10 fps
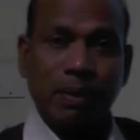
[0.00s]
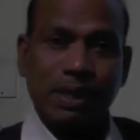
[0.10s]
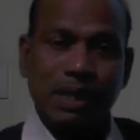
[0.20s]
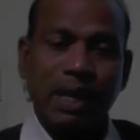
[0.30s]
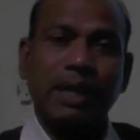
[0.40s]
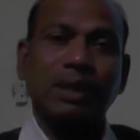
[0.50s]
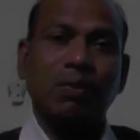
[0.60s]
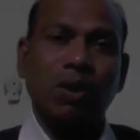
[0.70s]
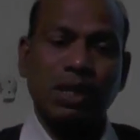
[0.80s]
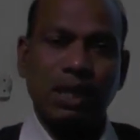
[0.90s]
pressure at the
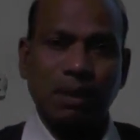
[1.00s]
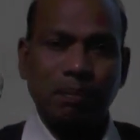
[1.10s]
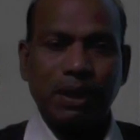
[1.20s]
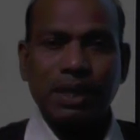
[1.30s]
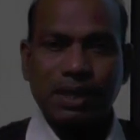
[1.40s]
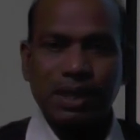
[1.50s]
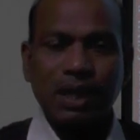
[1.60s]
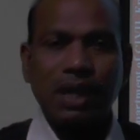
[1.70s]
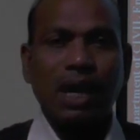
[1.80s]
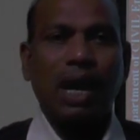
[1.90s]
water
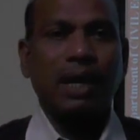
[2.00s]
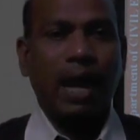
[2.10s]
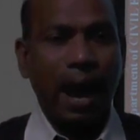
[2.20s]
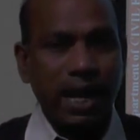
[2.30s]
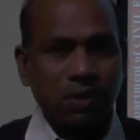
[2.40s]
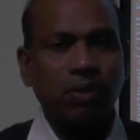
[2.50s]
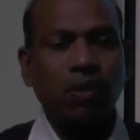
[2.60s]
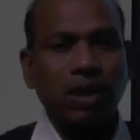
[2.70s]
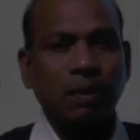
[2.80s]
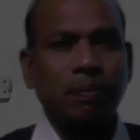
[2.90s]
temperature and actual
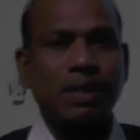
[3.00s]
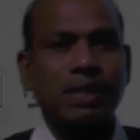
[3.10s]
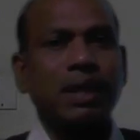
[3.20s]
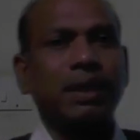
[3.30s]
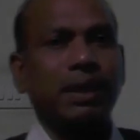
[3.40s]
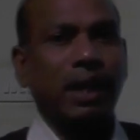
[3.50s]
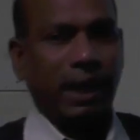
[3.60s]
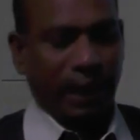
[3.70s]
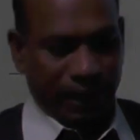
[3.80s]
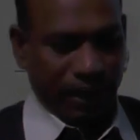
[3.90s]
water pressure in the
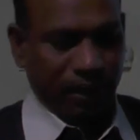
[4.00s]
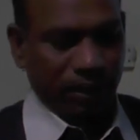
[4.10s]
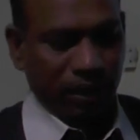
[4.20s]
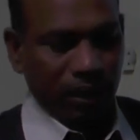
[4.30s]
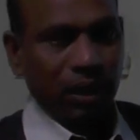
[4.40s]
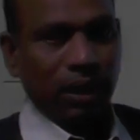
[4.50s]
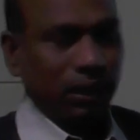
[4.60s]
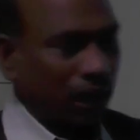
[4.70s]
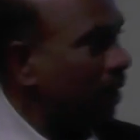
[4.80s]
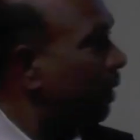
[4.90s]
air.
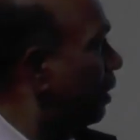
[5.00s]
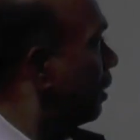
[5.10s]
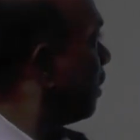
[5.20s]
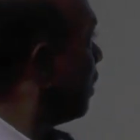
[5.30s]
Then